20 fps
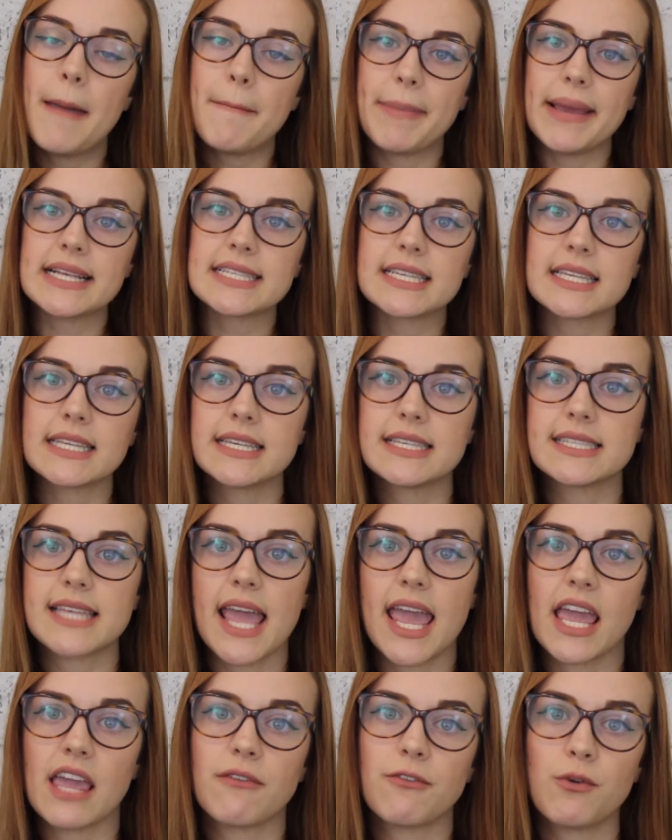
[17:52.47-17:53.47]
basically
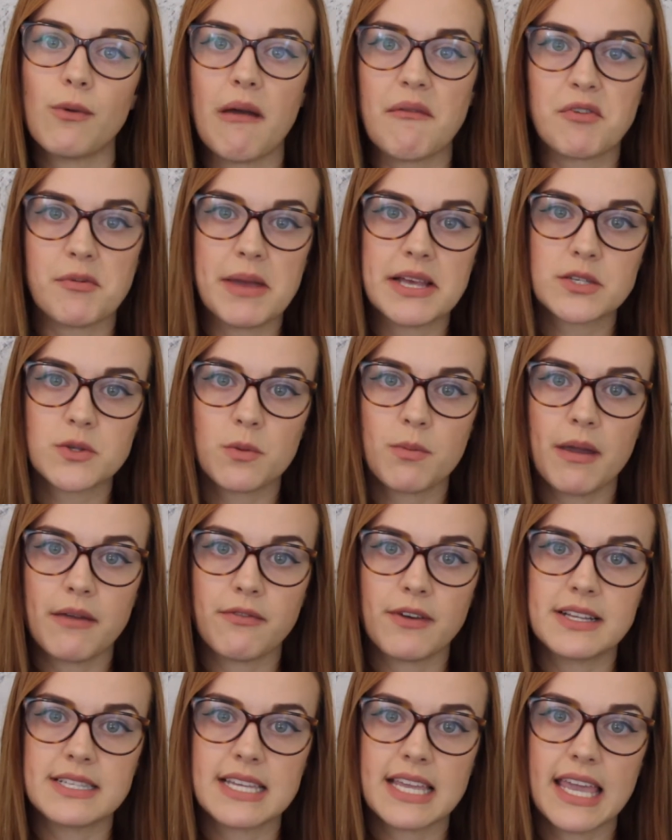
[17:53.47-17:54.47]
saying, "If you ever mess with my
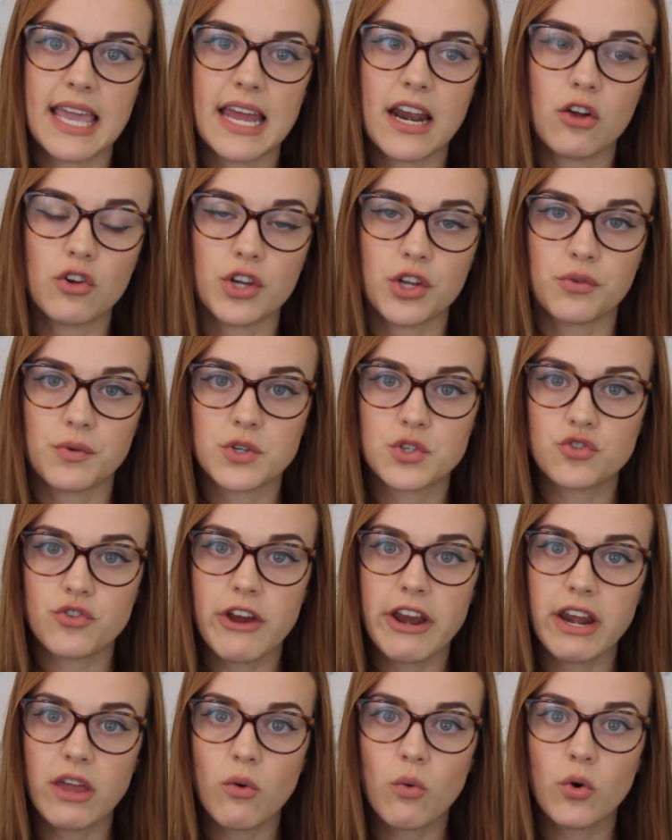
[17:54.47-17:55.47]
friends again, I'll get a
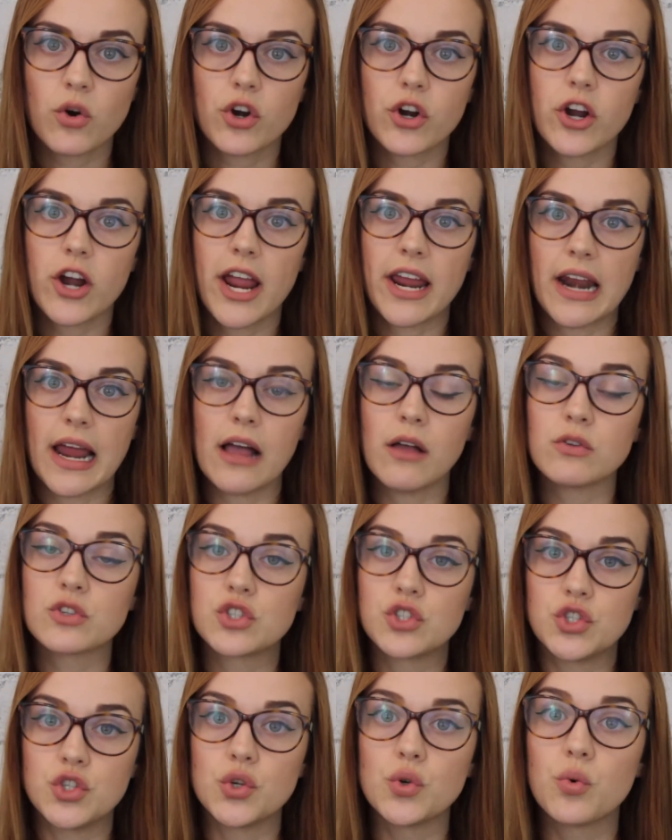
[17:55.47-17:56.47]
restraining order, and I'll
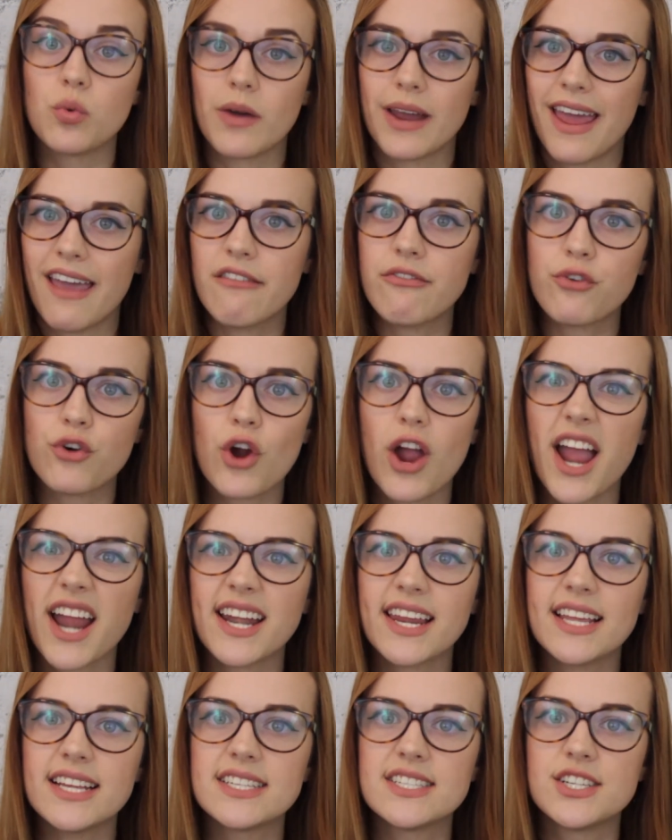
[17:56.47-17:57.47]
do whatever
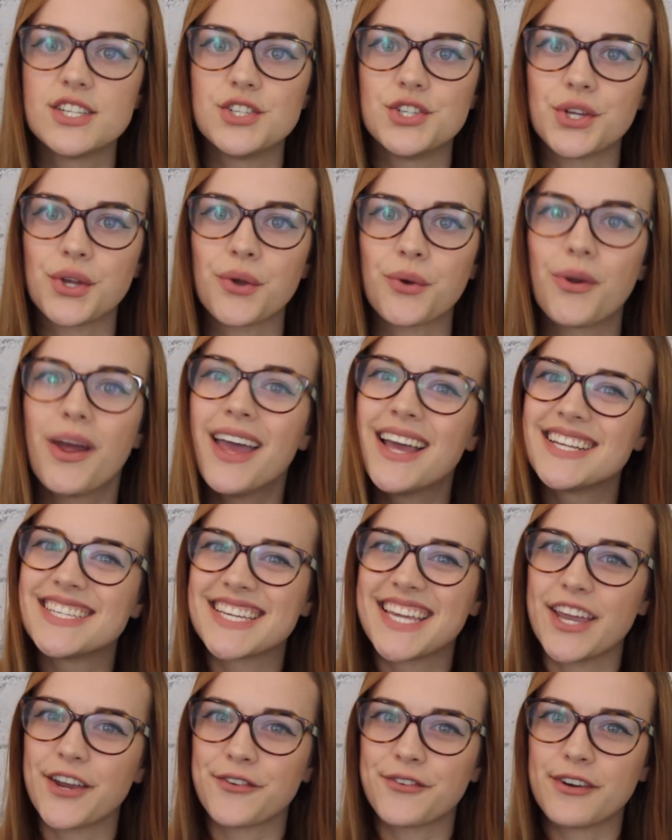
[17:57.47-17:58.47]
I need to do to
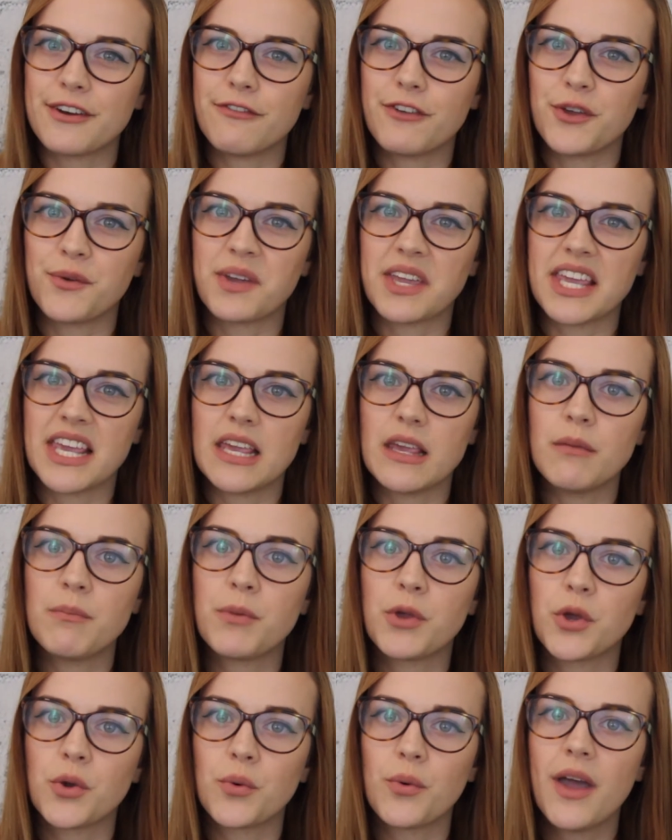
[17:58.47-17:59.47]
get rid of you and
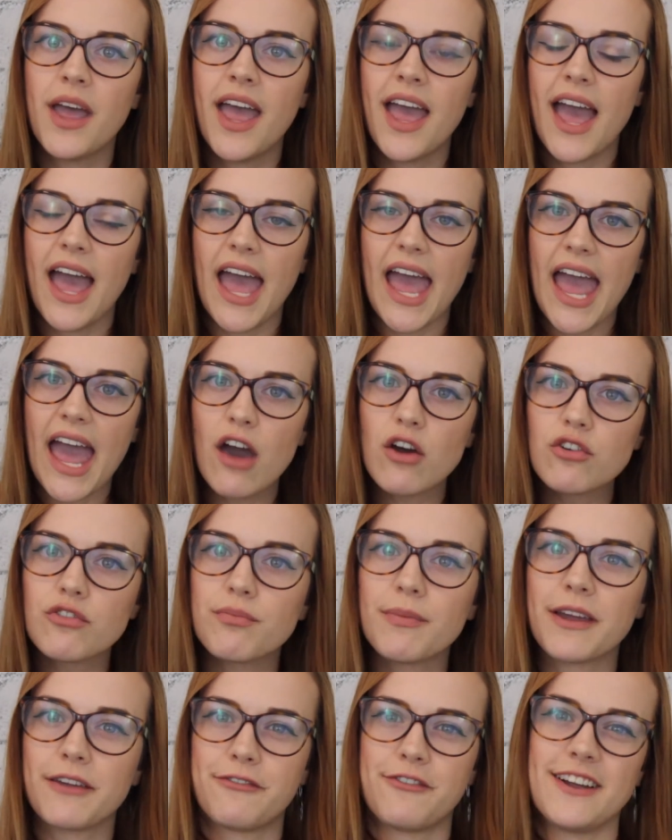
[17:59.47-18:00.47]
keep you out
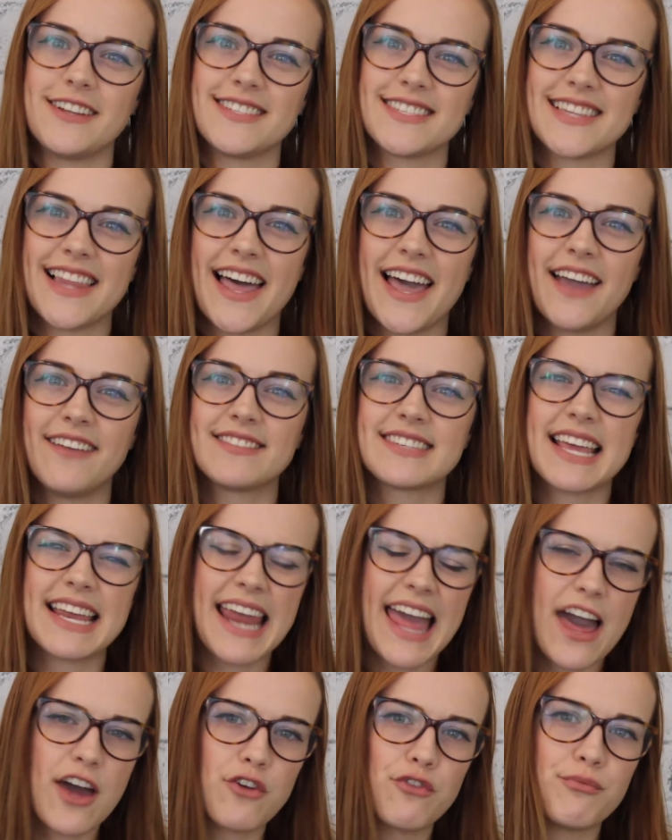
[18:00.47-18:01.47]
of my friends' lives and
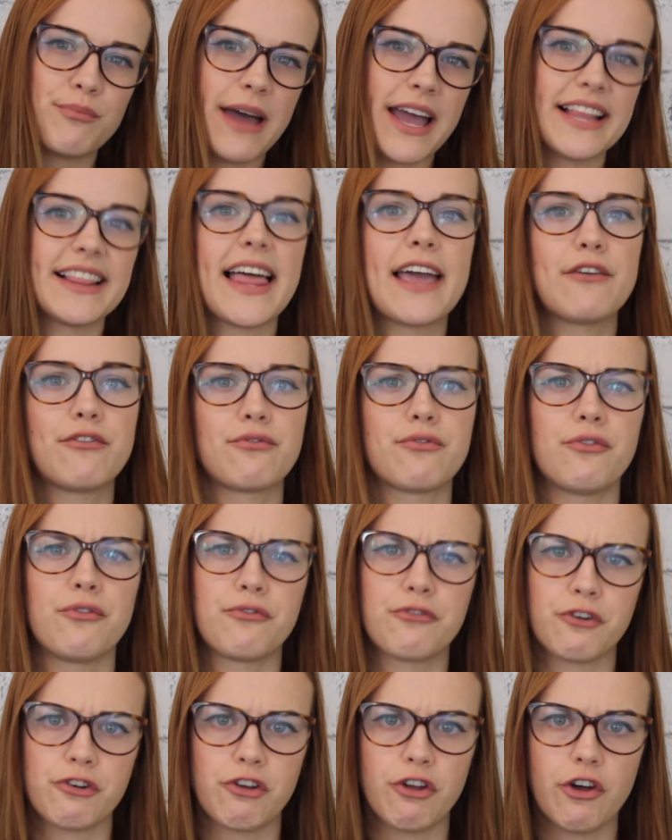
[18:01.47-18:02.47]
out of my life
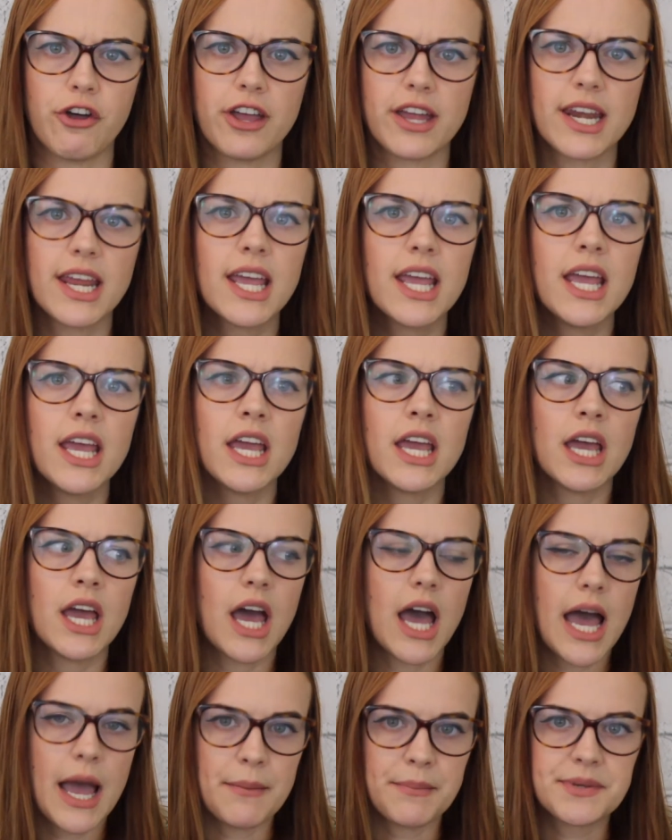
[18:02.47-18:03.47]
for good.
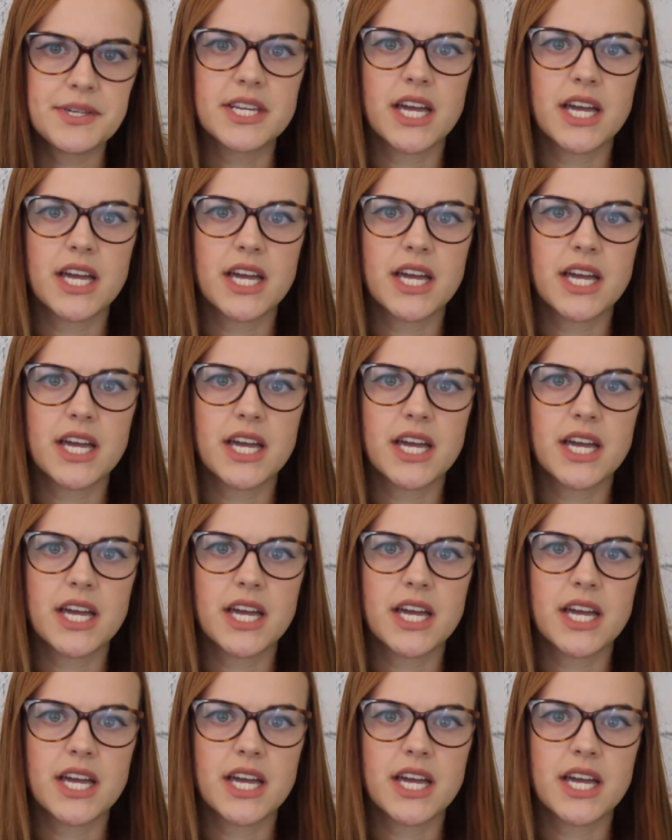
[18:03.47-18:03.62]
I'm